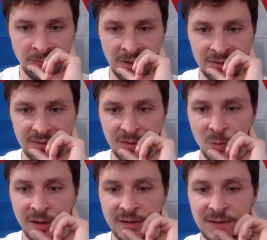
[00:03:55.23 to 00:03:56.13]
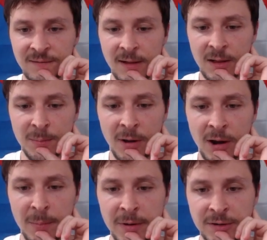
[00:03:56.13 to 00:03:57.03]
Still want to develop
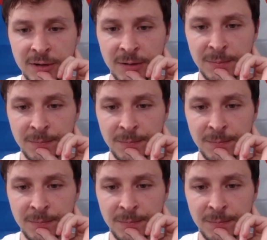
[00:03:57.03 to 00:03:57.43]
our bishop,